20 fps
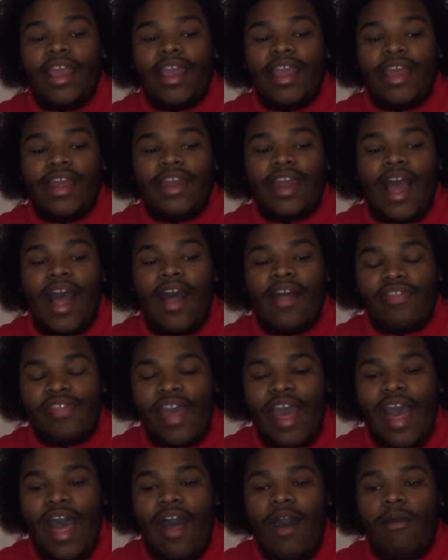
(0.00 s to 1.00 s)
and on
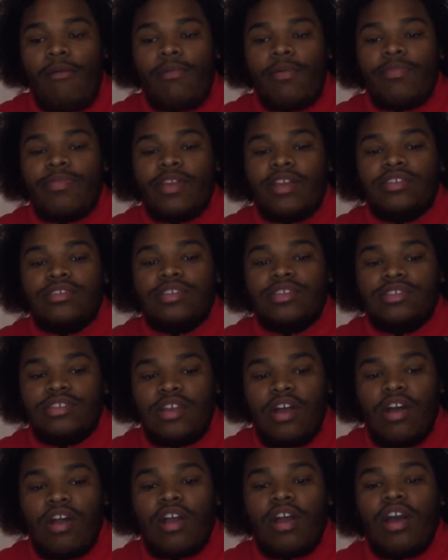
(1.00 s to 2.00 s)
that album there's a
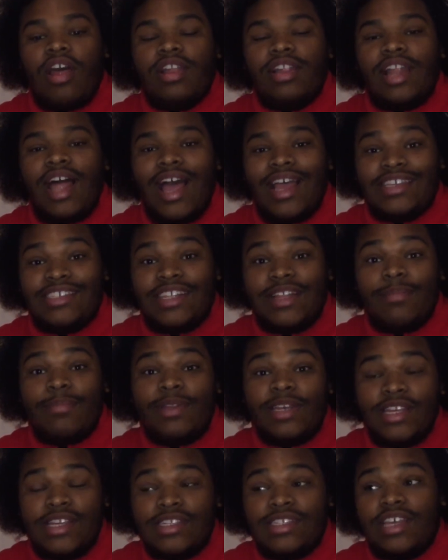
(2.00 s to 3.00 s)
song called La Isla
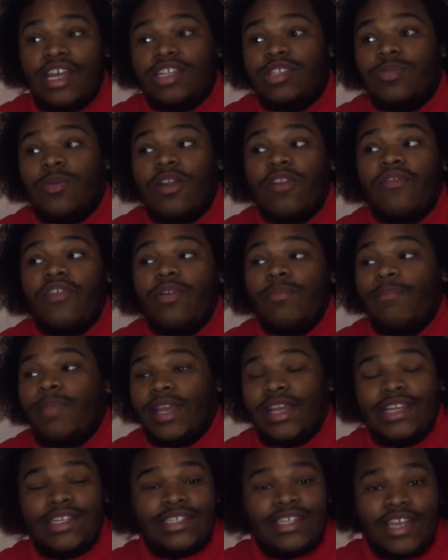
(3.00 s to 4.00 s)
Bonita. It's one of her
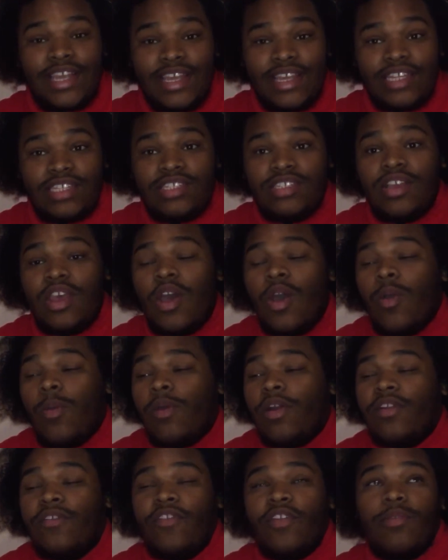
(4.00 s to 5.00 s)
biggest hits,
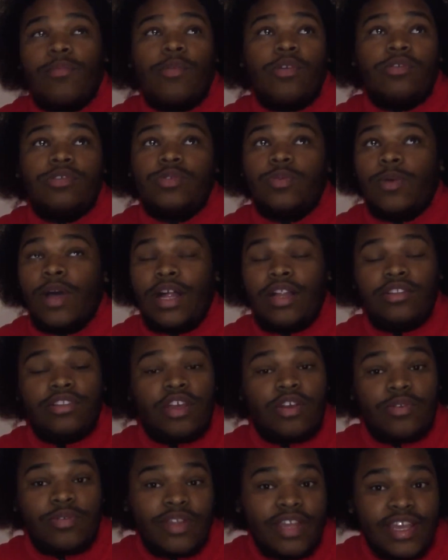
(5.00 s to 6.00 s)
one of her most
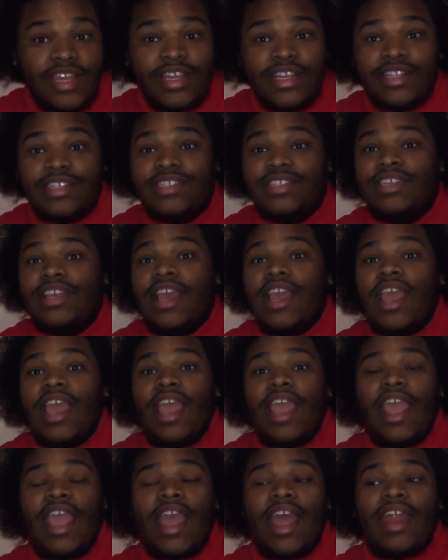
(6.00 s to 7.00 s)
well-known hits
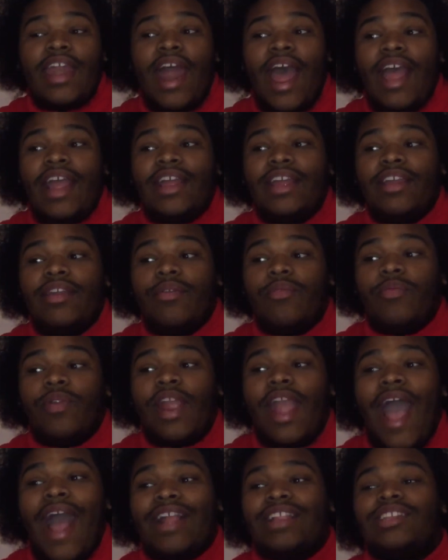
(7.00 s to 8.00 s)
and I
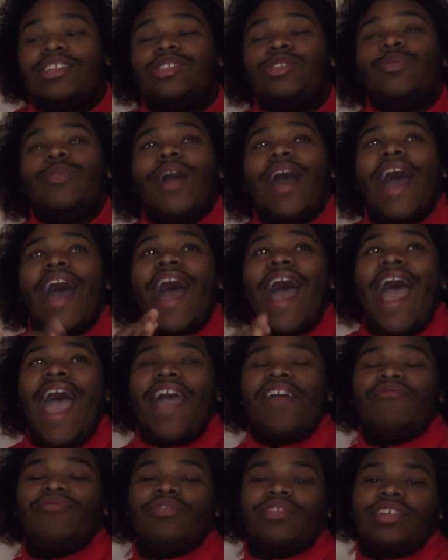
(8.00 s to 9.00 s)
reacted to it at
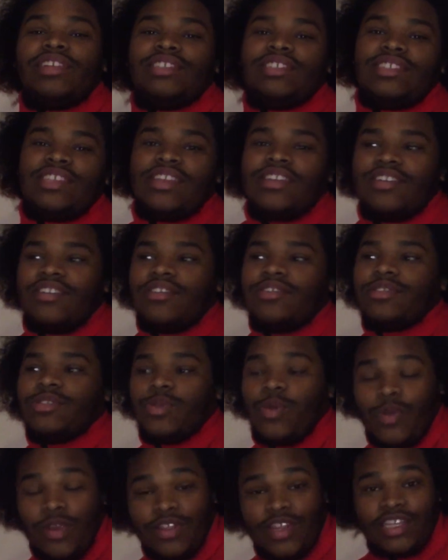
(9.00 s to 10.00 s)
every single
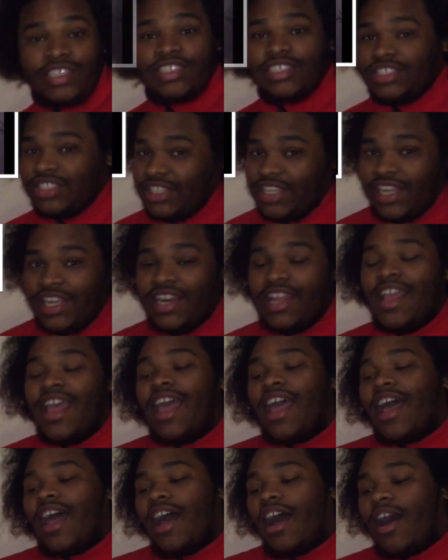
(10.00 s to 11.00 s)
tour that she did.
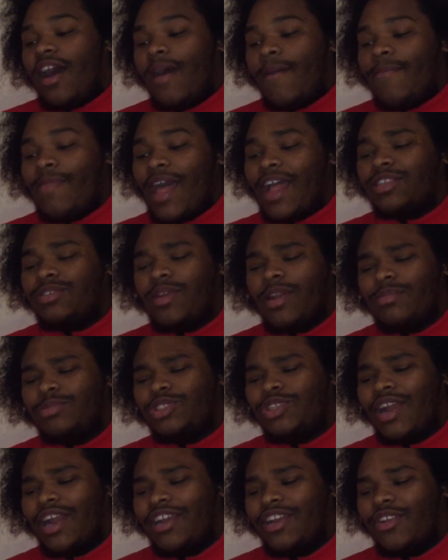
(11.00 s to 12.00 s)
Um, that's what I'm
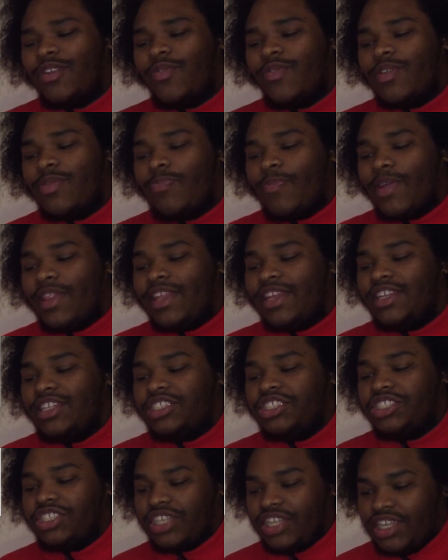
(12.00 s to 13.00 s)
trying to do with Billie
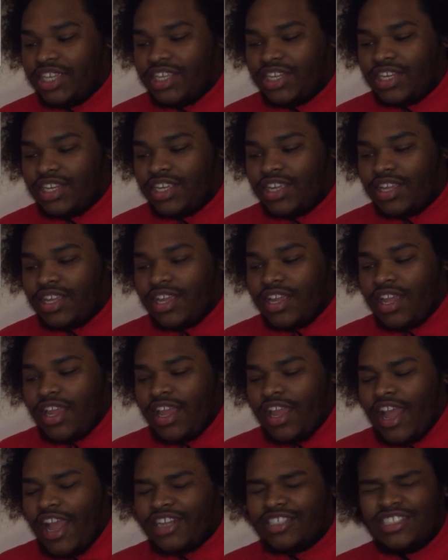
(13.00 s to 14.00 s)
Jean.
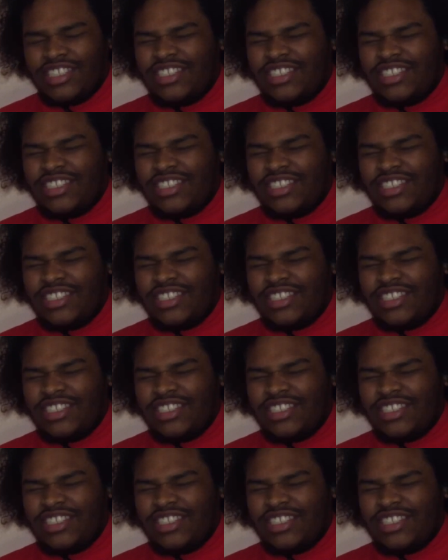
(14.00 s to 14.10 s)
I